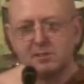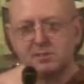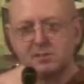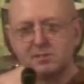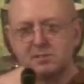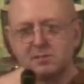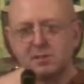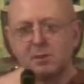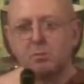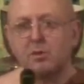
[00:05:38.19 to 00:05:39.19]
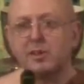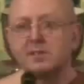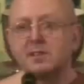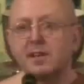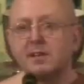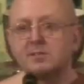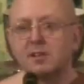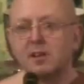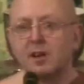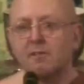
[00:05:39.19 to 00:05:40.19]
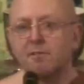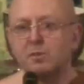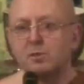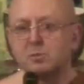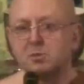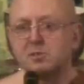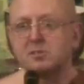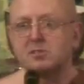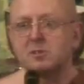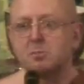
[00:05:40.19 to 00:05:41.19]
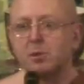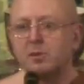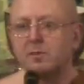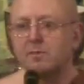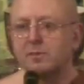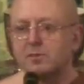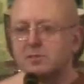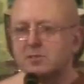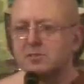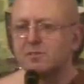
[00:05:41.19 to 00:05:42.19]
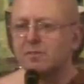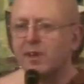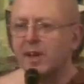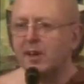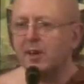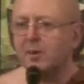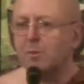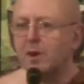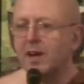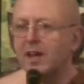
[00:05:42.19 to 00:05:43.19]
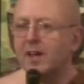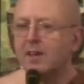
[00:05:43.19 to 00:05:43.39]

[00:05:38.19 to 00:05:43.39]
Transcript: just what they take as a life force, which is just a body force, just fading away.